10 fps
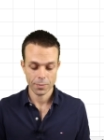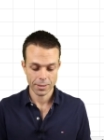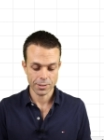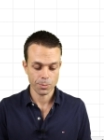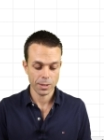
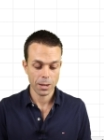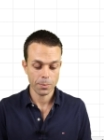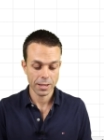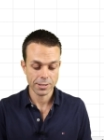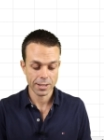This can be our
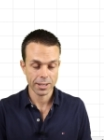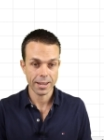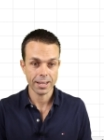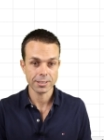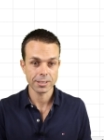PESTEL
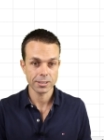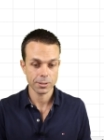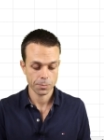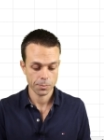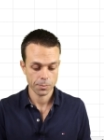analysis.